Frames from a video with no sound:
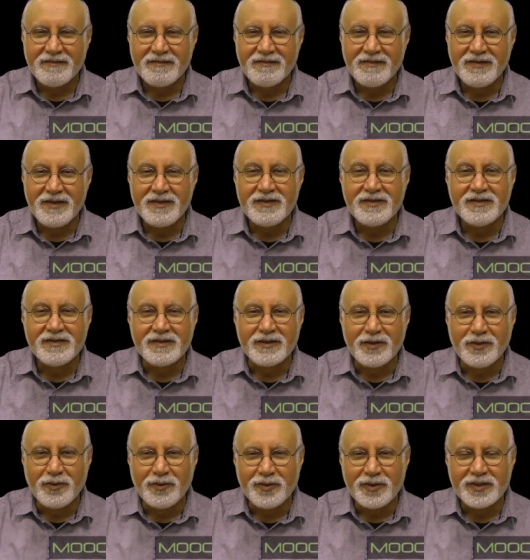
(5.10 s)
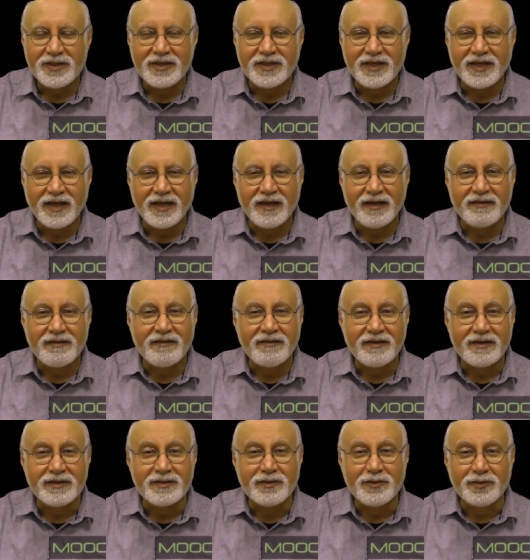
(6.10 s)
This is a course that
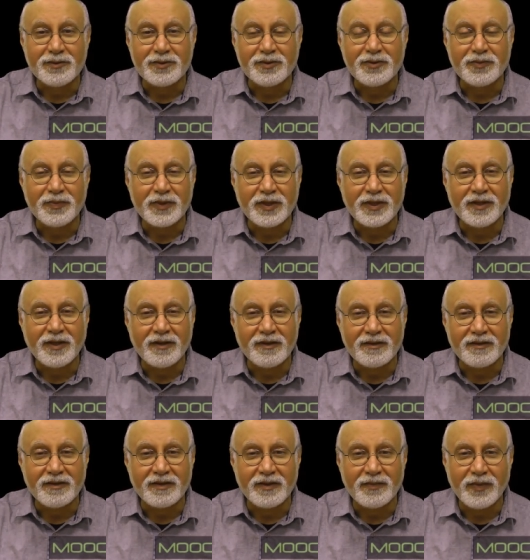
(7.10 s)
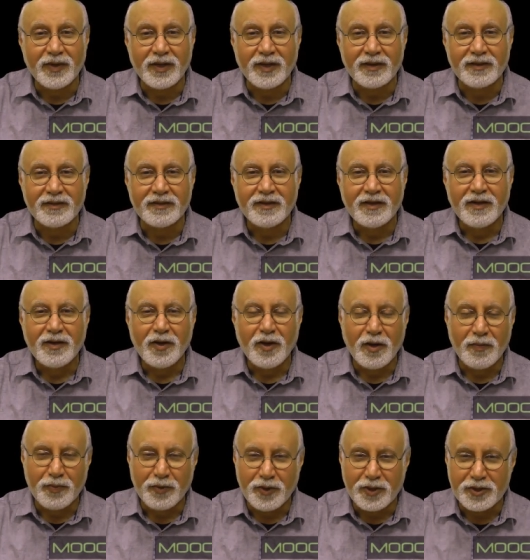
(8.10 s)
is going to be talking about
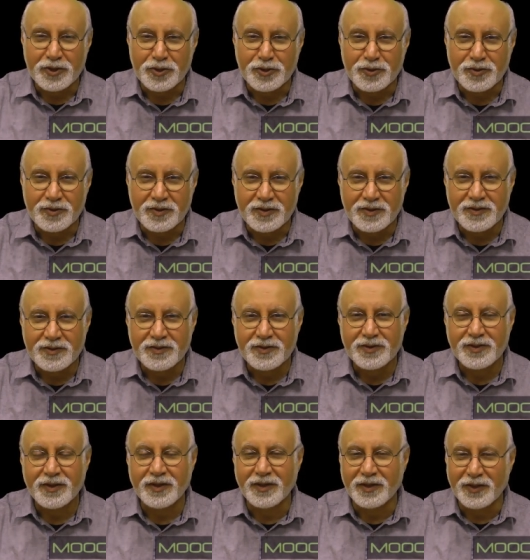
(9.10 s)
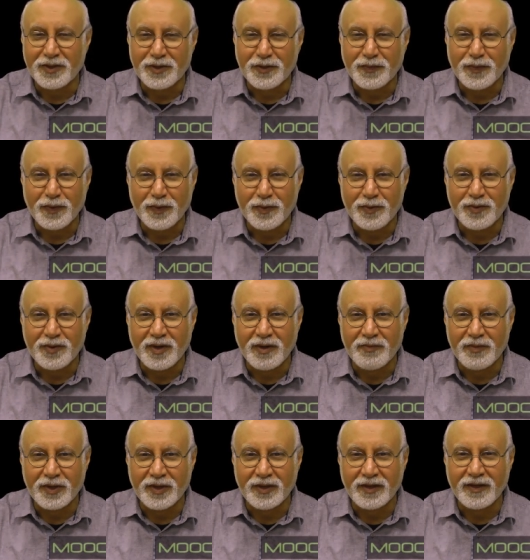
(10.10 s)
operations research, linear
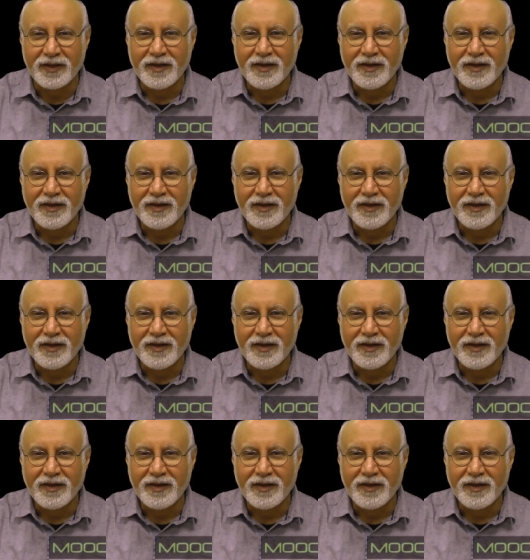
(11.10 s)
programming,